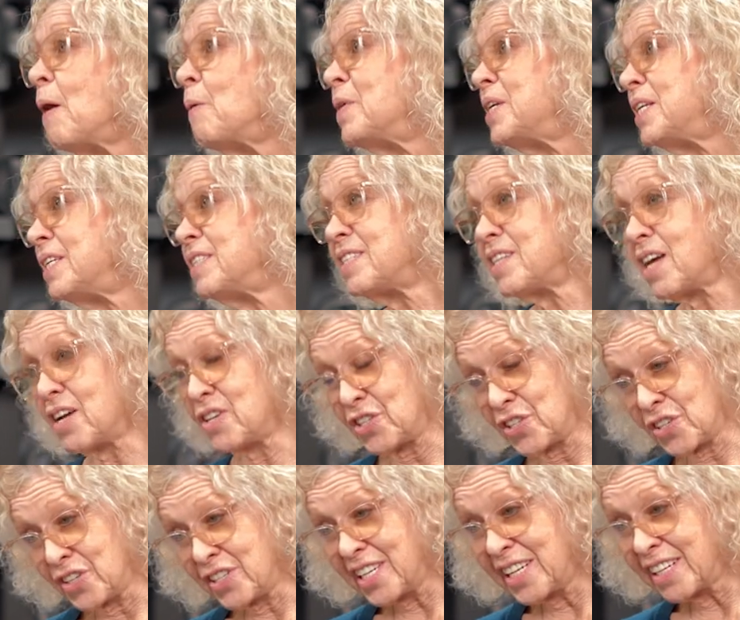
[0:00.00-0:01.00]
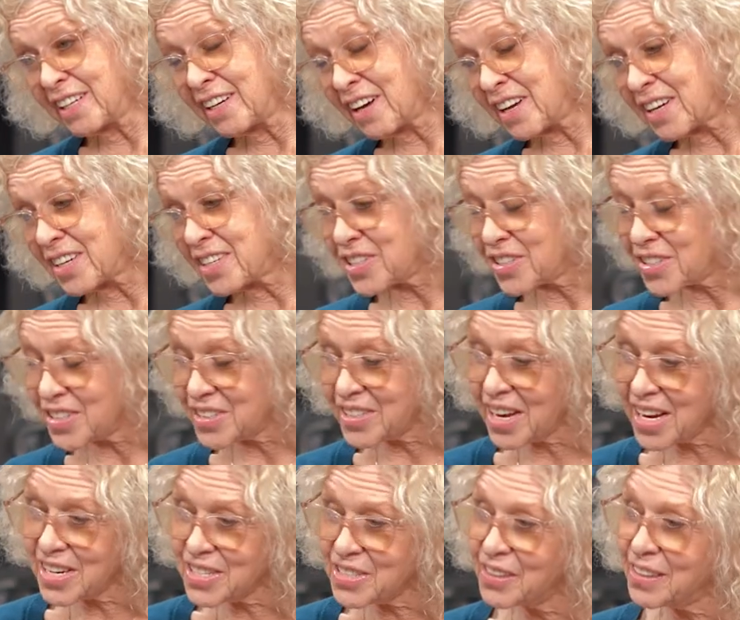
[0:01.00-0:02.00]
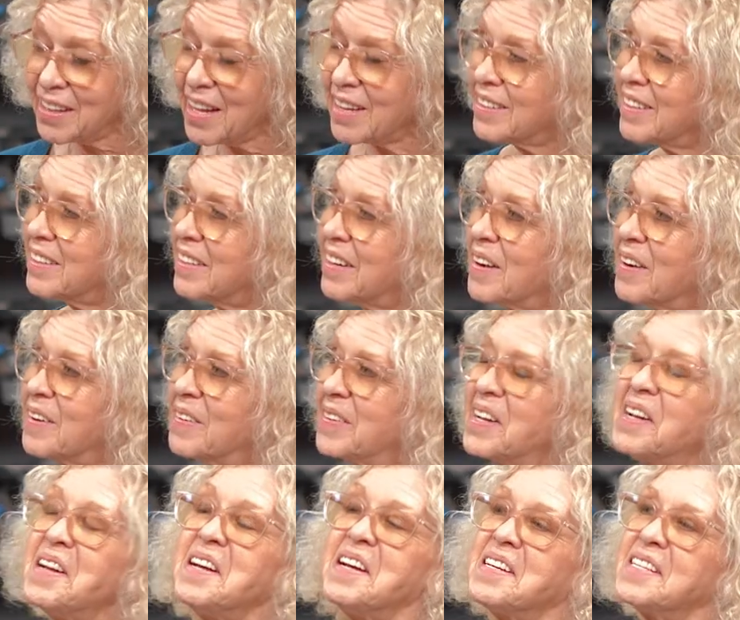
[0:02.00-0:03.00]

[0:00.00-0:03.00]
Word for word: I went and saw Journey in concert not too long ago.